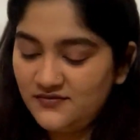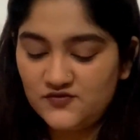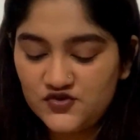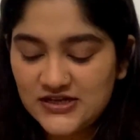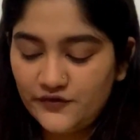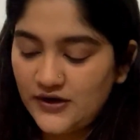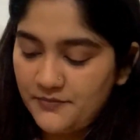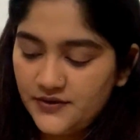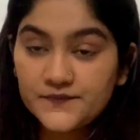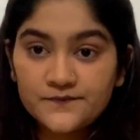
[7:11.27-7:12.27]
You just have to
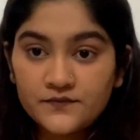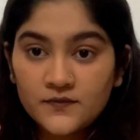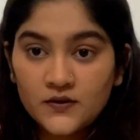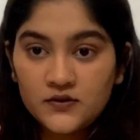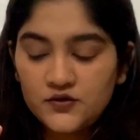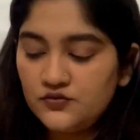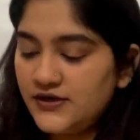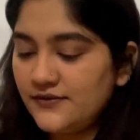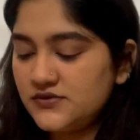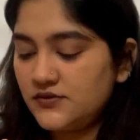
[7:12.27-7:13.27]
tap it
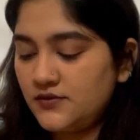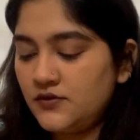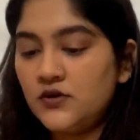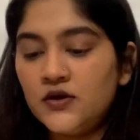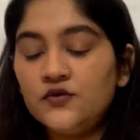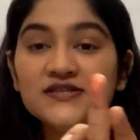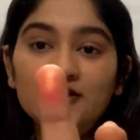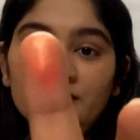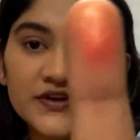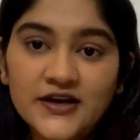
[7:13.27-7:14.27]
2-3 times. You can see it on my